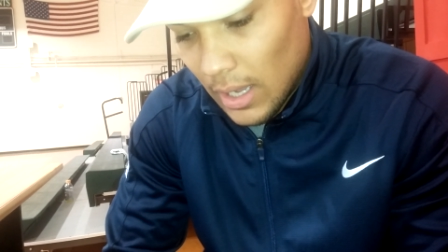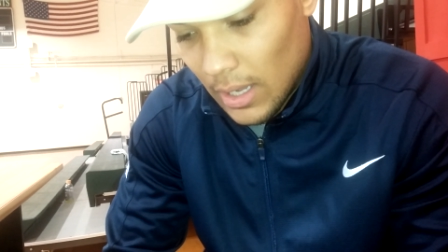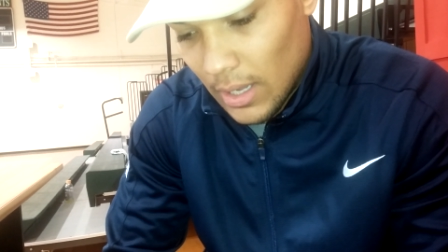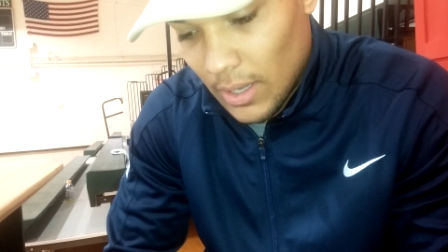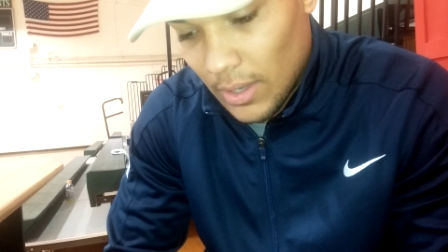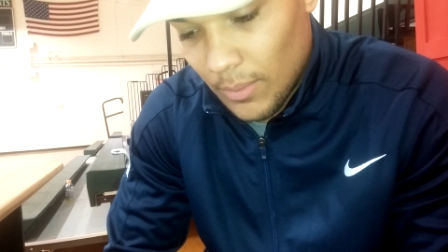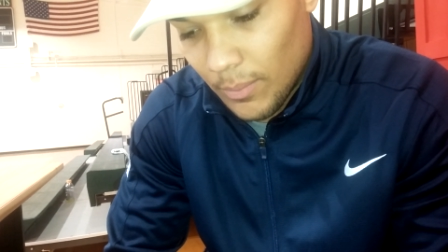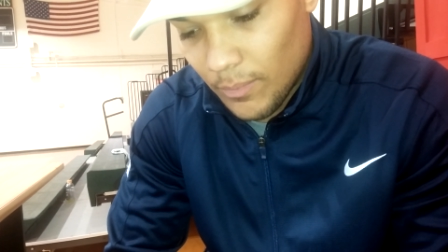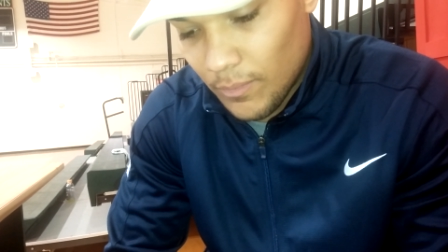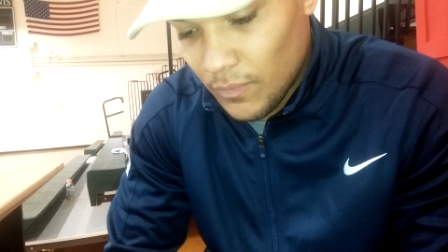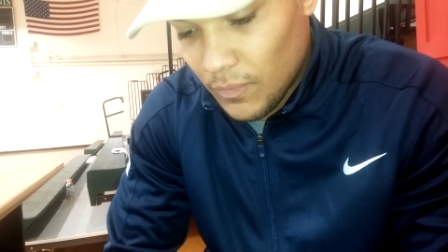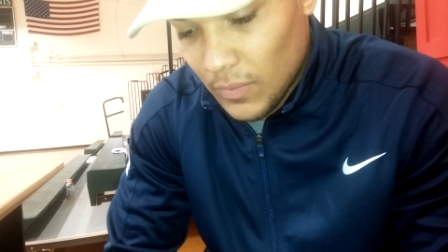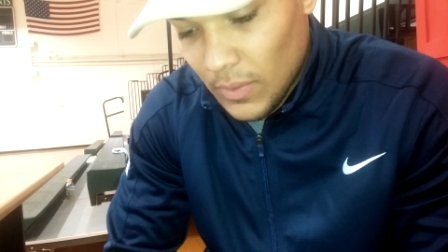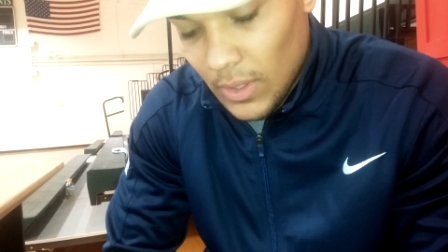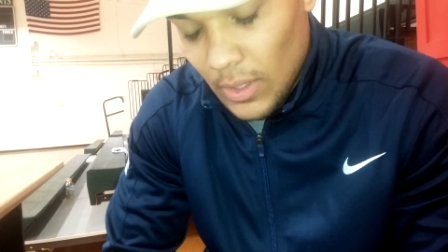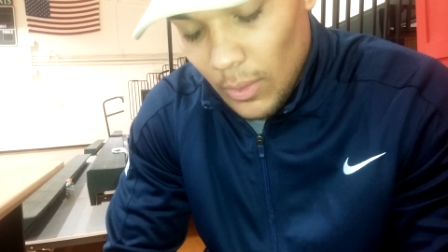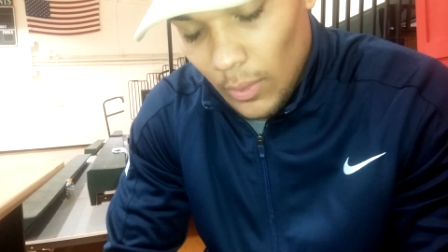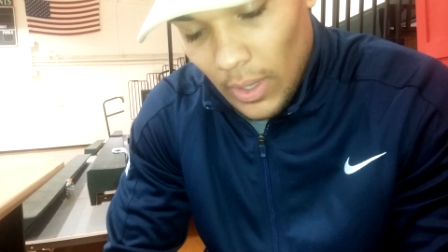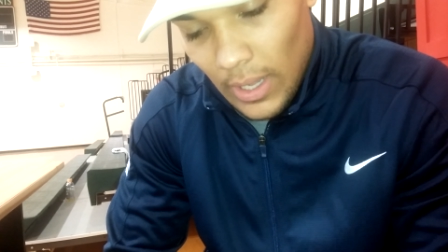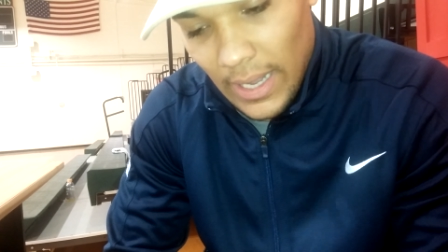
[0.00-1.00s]
Um,
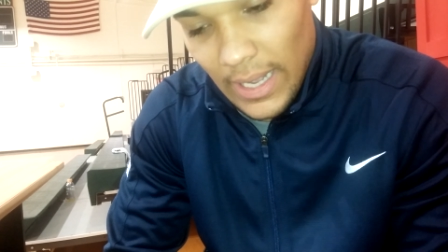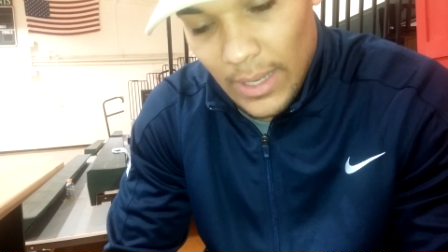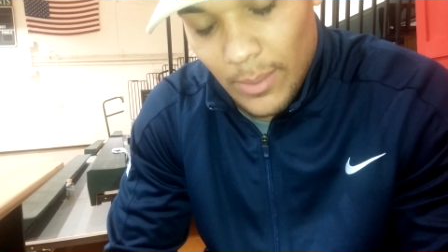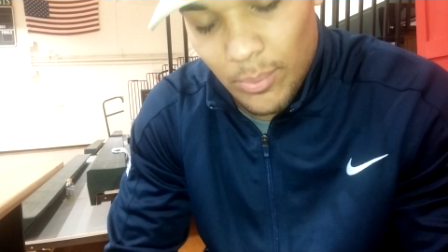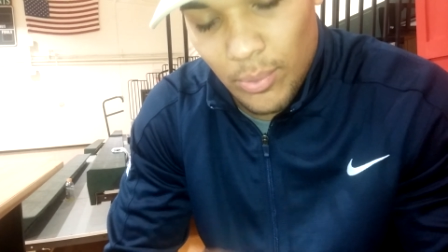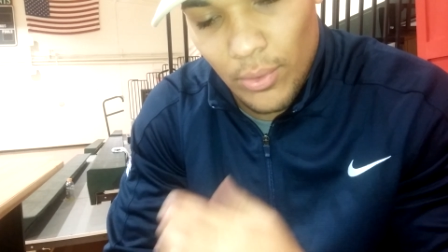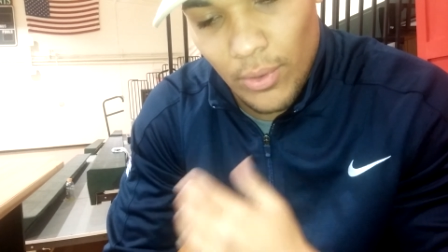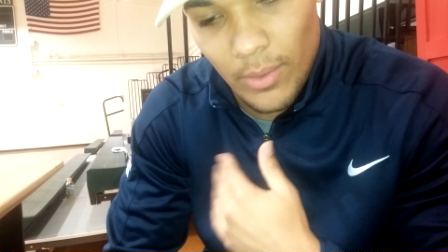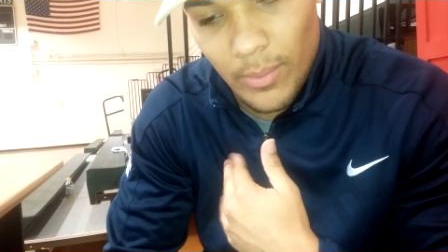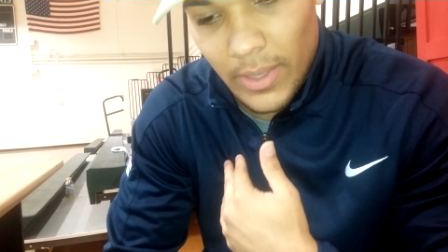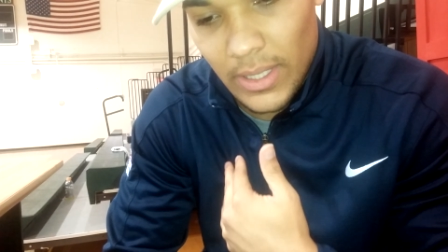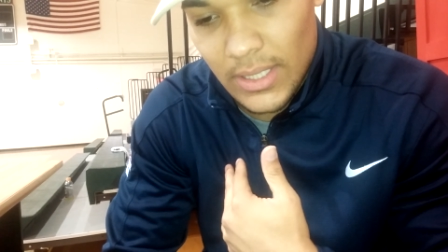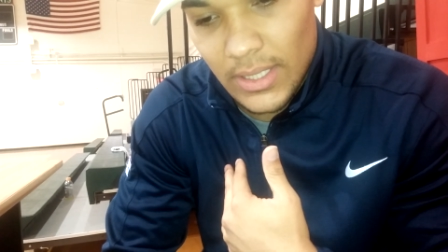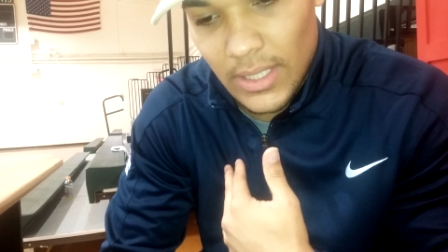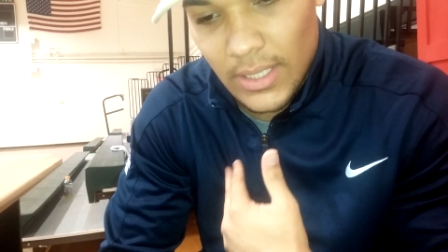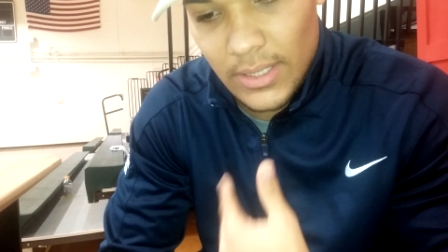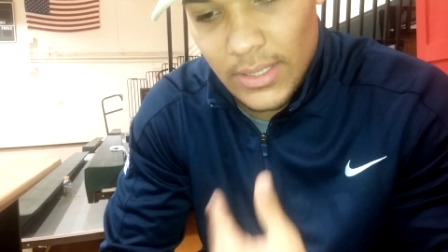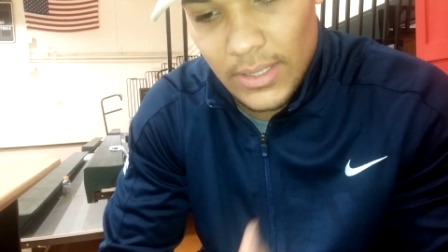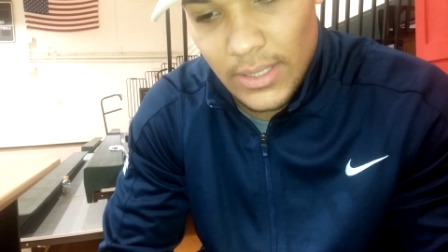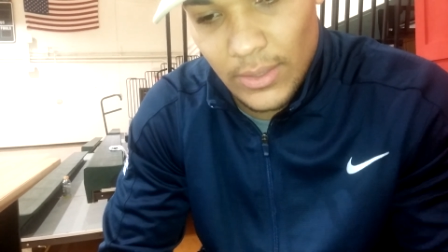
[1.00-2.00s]
I got to pour my
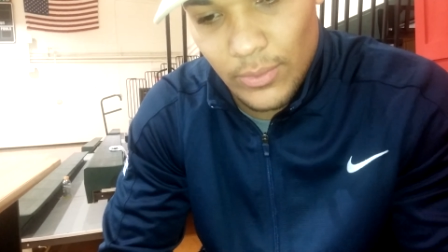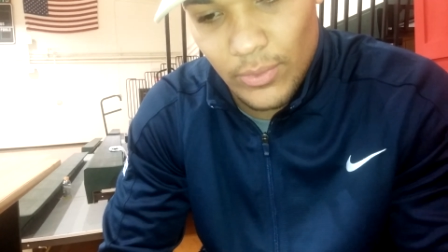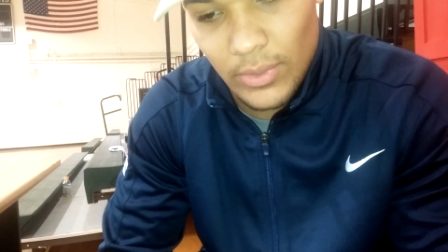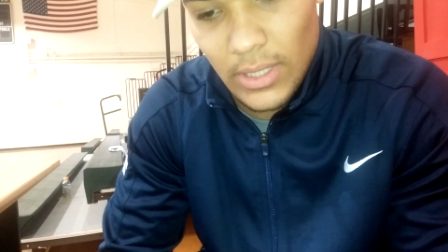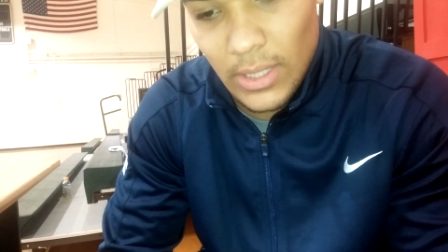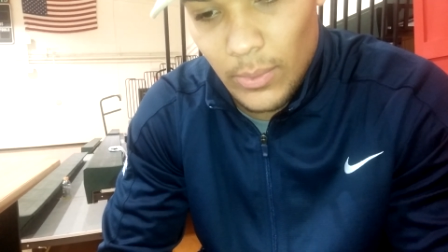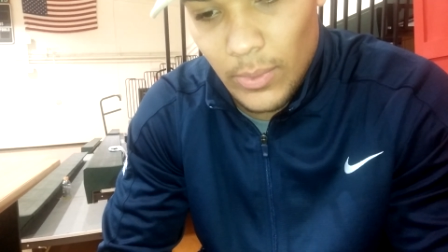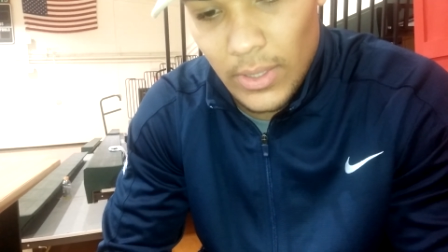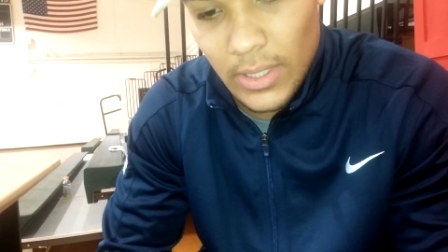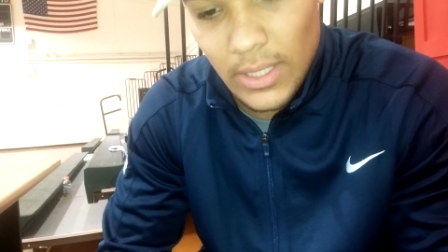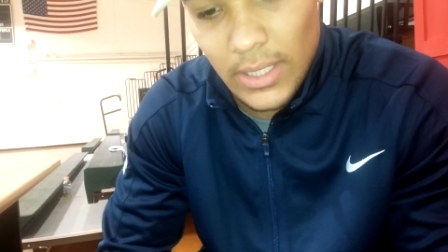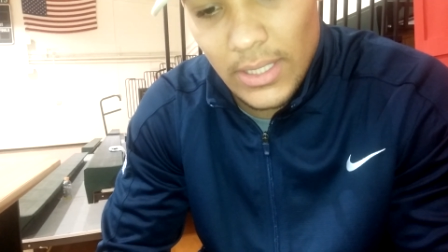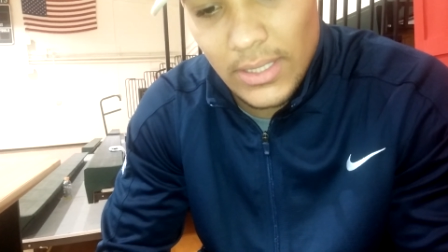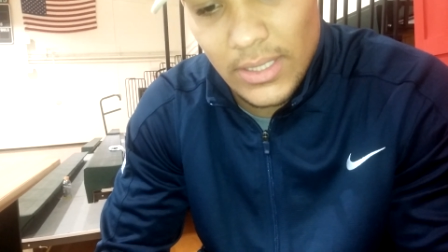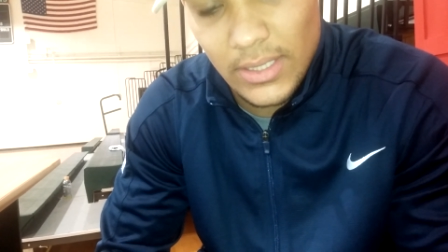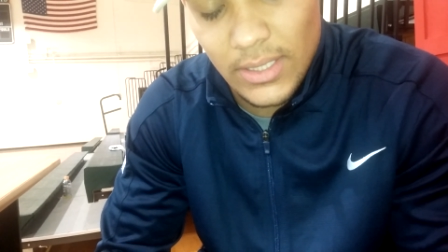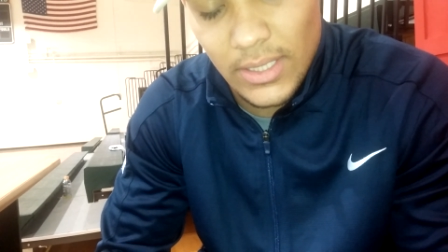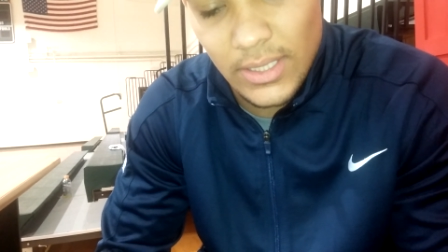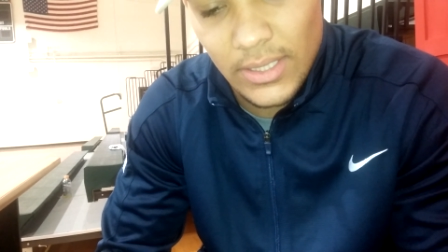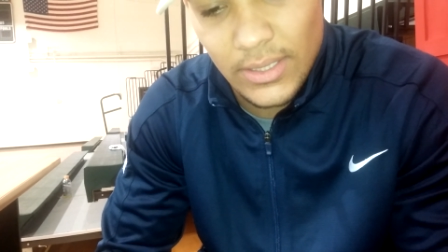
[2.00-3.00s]
chest, and really what it
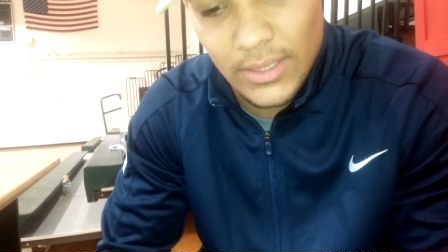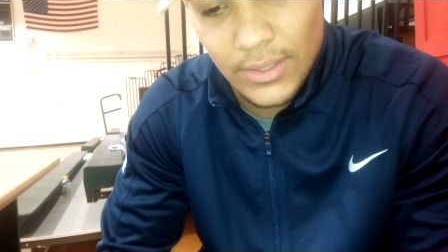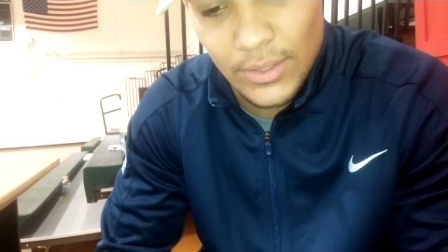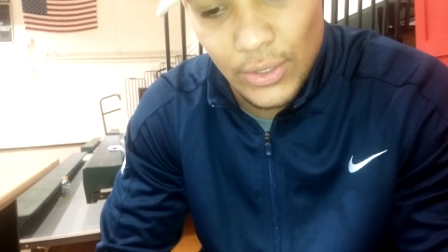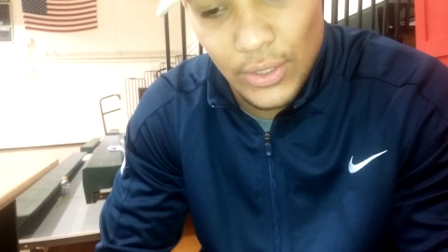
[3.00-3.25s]
is is just,